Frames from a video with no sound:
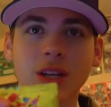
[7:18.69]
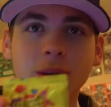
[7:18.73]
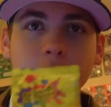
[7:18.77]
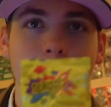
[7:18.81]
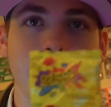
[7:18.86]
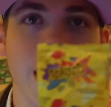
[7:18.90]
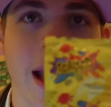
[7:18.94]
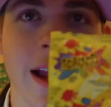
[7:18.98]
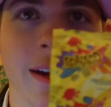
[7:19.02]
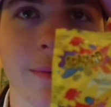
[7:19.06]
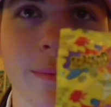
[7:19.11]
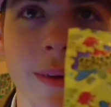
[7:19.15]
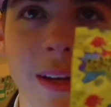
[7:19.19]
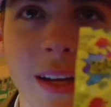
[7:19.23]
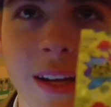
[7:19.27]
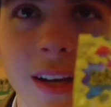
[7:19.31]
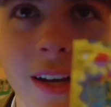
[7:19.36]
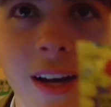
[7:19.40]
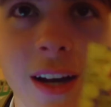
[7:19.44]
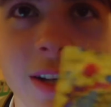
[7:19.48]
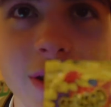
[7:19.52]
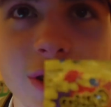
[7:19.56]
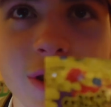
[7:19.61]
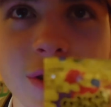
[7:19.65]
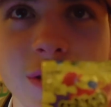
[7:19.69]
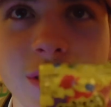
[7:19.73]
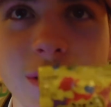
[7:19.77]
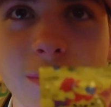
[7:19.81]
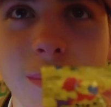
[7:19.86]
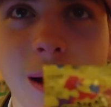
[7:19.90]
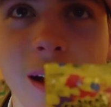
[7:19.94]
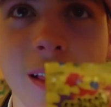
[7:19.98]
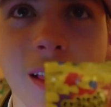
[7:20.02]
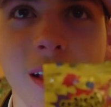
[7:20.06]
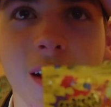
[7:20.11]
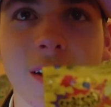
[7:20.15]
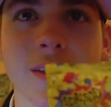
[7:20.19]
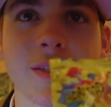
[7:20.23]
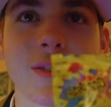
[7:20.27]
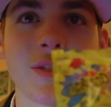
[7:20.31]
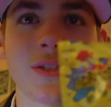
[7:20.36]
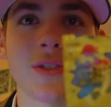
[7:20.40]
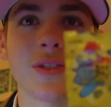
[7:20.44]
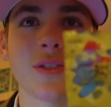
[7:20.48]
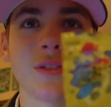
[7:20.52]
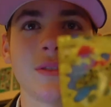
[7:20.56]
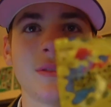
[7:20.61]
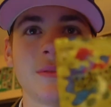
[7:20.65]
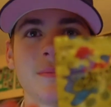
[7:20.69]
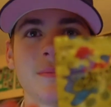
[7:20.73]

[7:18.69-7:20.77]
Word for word: packed me gushers my lunch.